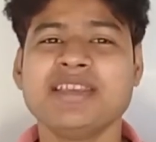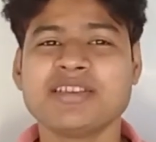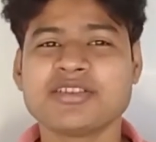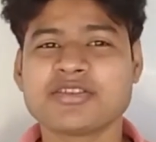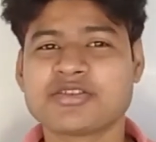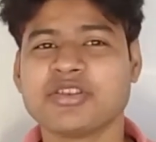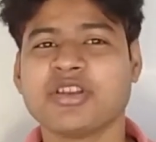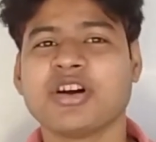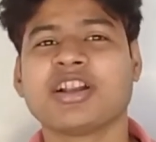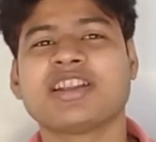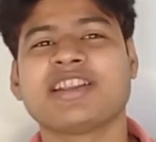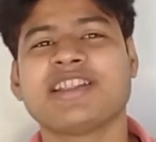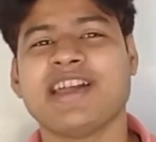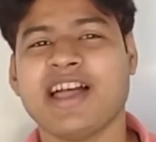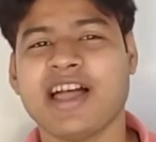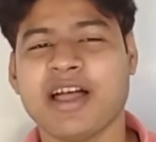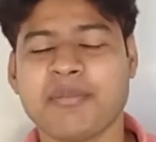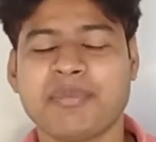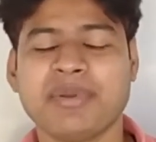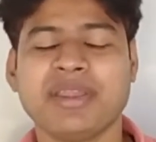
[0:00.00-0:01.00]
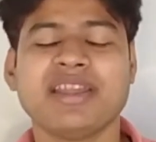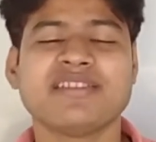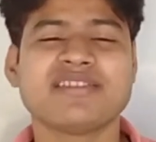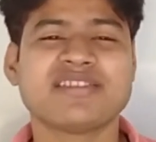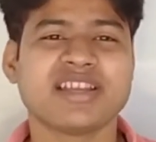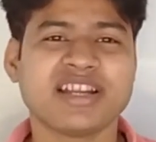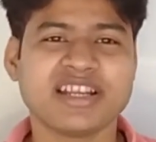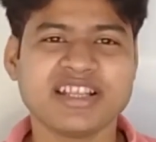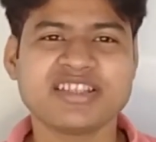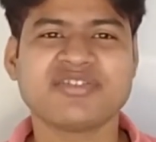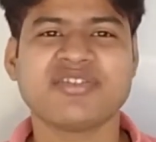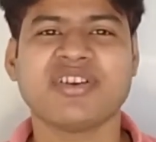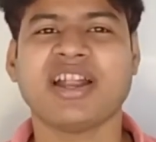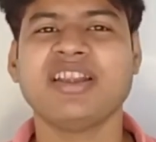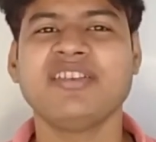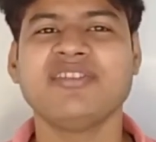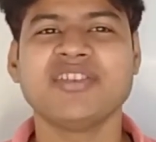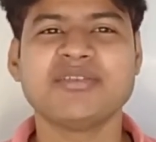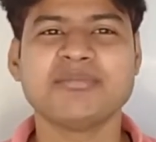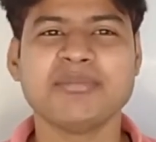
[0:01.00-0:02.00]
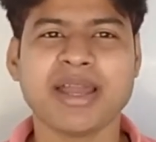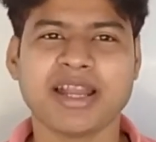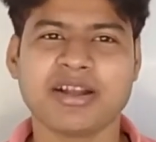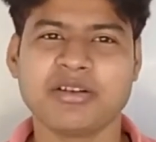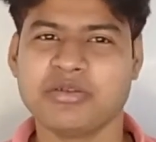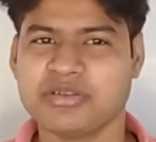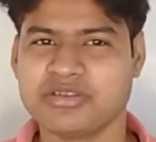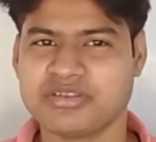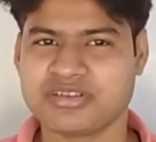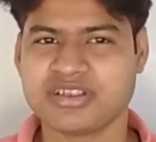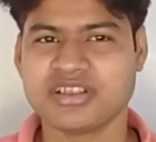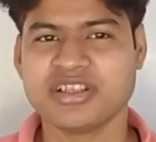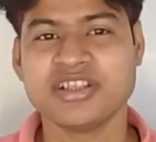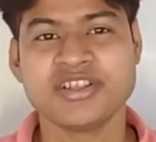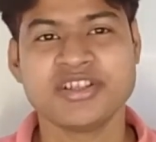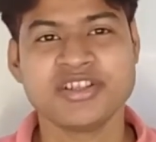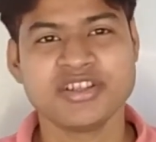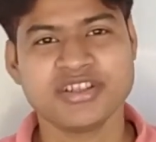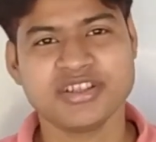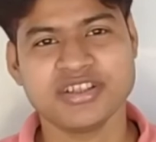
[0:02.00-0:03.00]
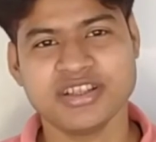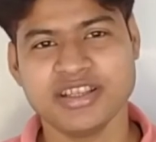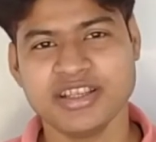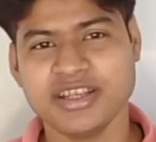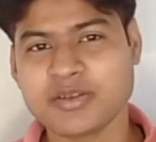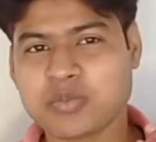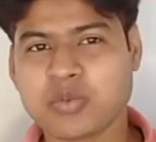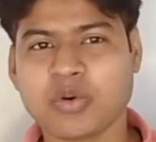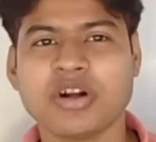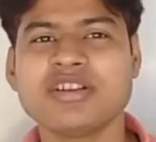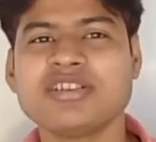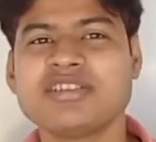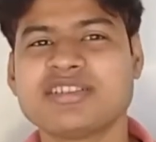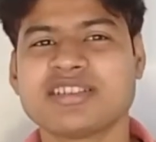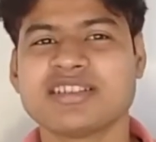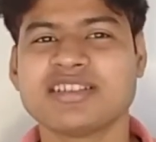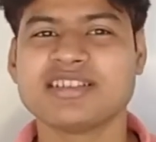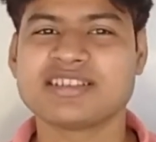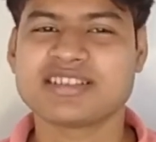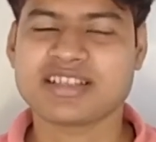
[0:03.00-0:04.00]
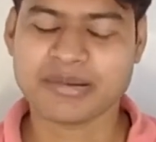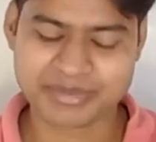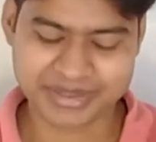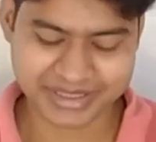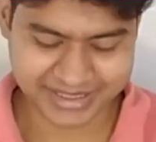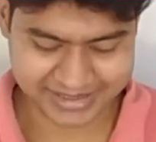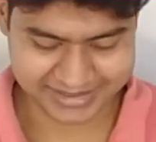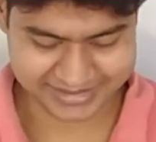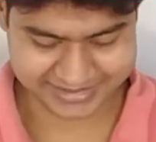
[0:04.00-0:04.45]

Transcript: is not happy and satisfied with mangoes. It wants something